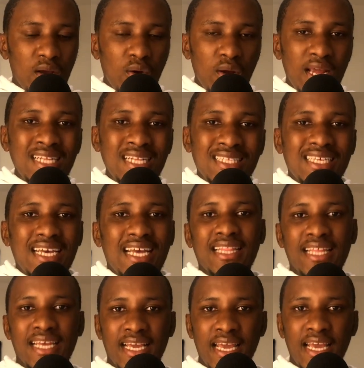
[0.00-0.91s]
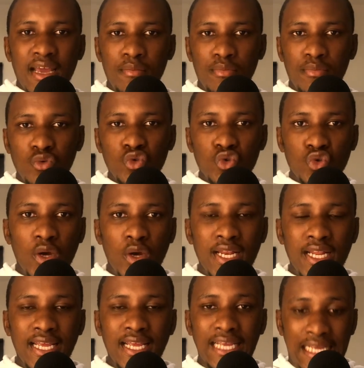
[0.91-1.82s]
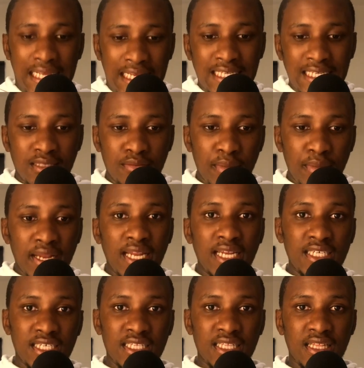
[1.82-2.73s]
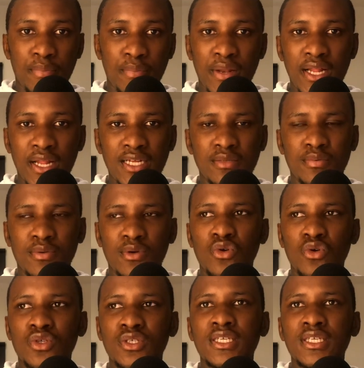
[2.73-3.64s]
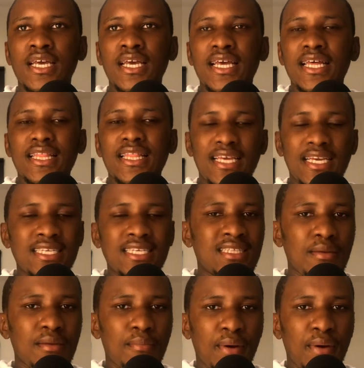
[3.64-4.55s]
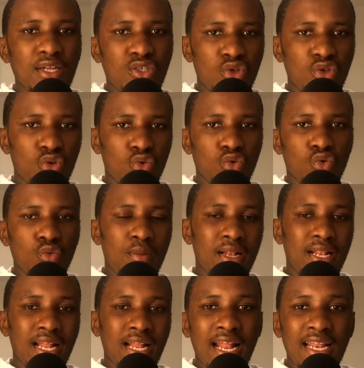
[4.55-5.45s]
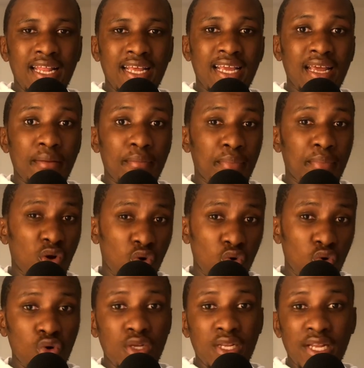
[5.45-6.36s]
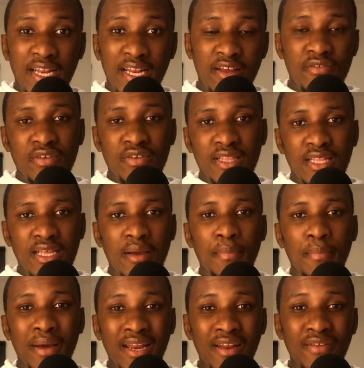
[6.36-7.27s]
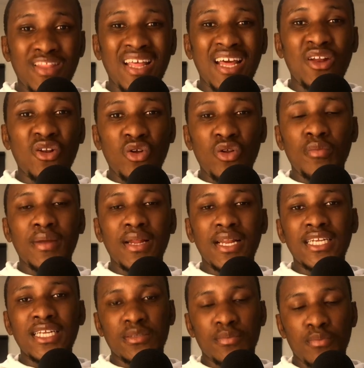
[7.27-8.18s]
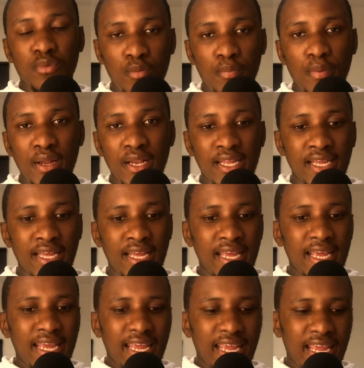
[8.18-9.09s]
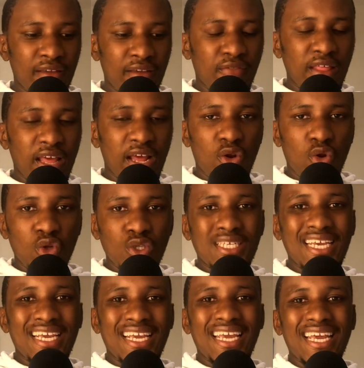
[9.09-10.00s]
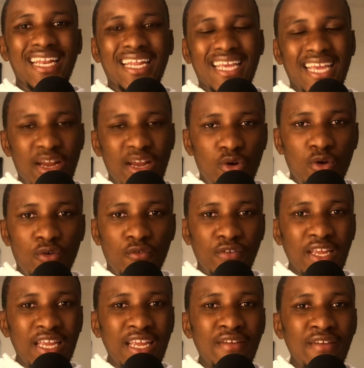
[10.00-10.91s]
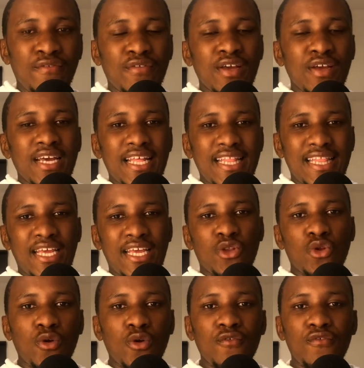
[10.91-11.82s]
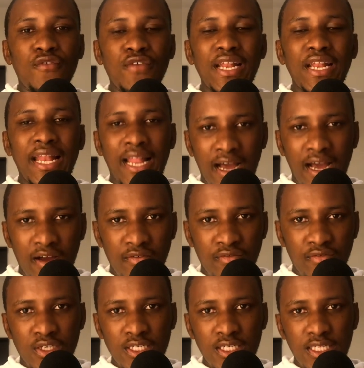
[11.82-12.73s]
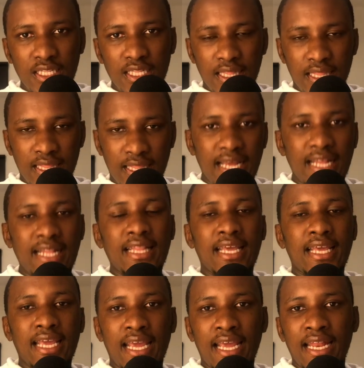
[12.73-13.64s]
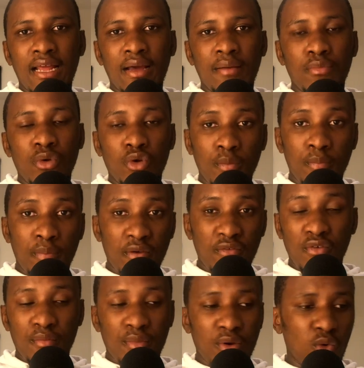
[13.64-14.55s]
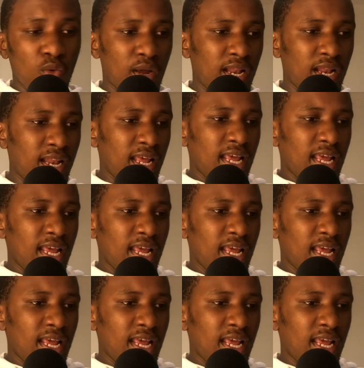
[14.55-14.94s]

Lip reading: inside the camp uZwane is managing the players, because there is the part ukuthi umdlali can be good and everything, but if they are not managed properly, if they are not taken care of, if they don't feel loved, then they end up not performing well.